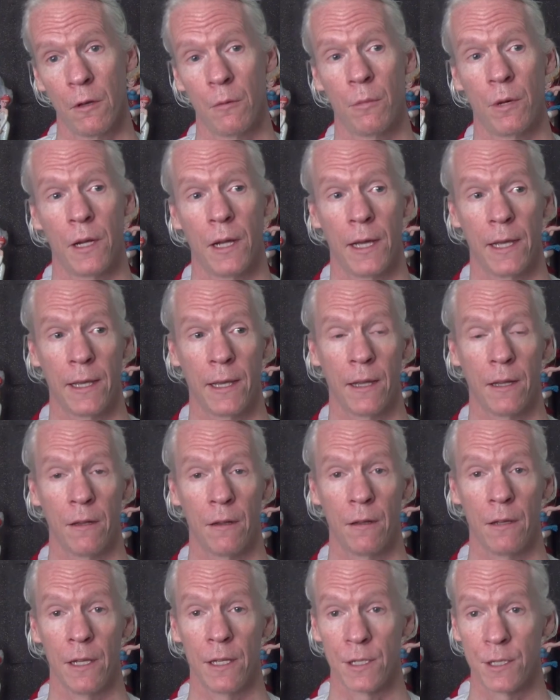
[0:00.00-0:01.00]
but I
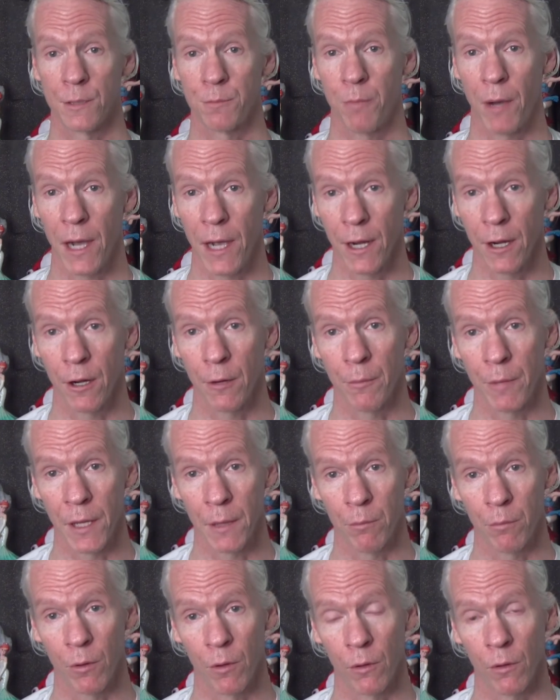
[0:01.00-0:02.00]
can inspire
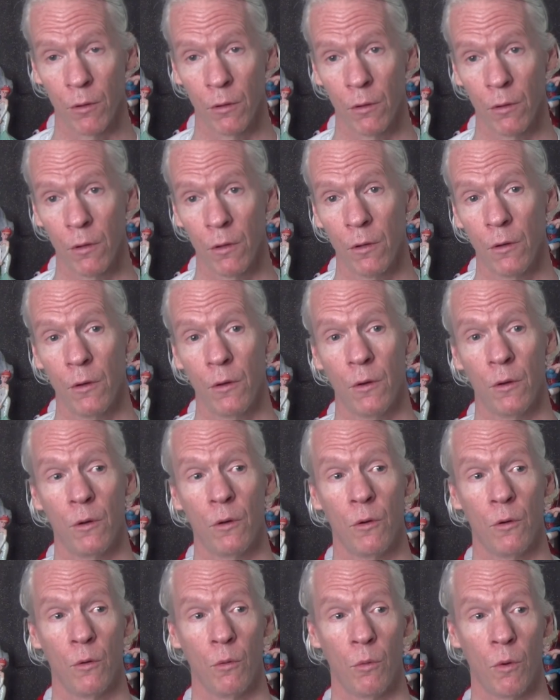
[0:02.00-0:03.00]
people
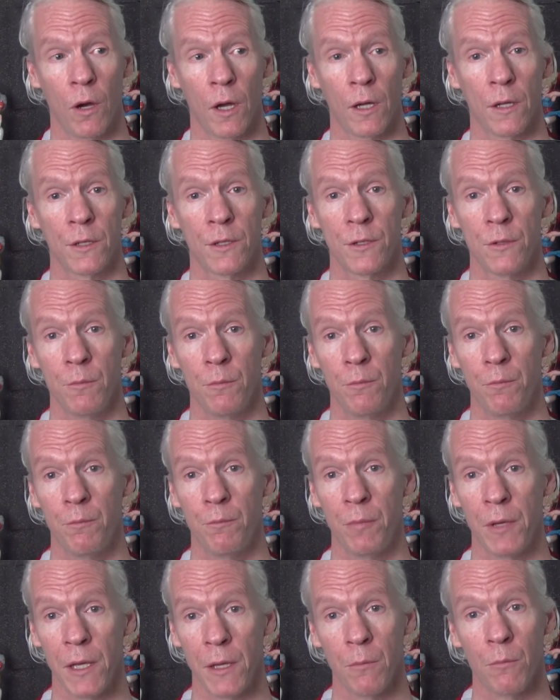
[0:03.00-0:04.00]
who want to
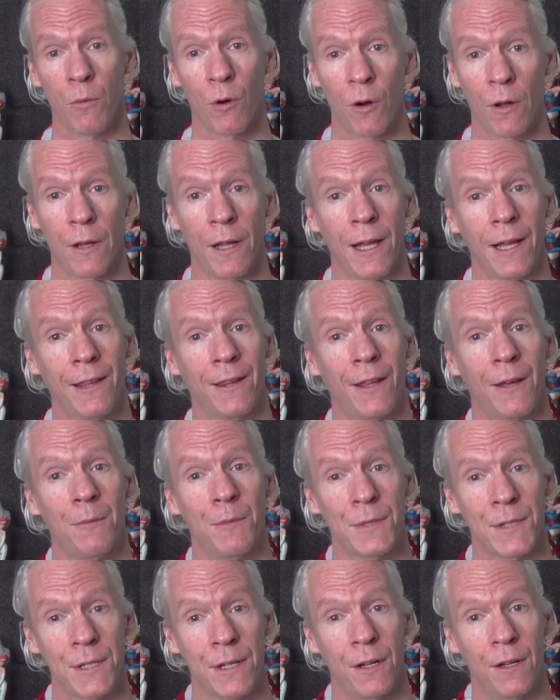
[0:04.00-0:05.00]
be more like
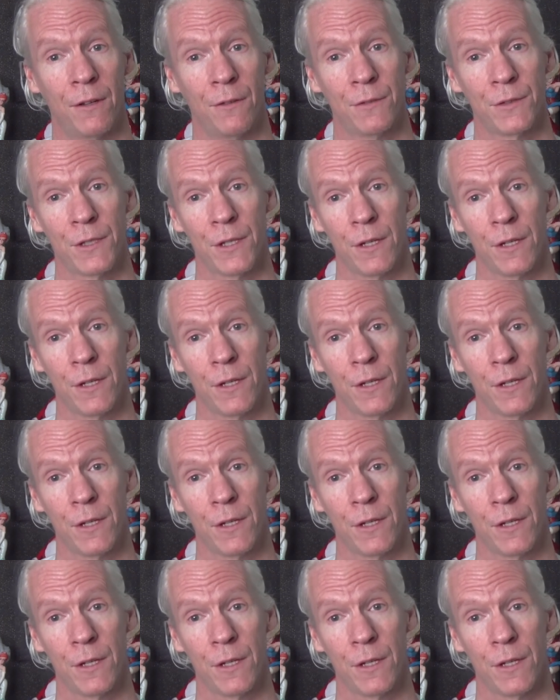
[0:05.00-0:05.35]
themselves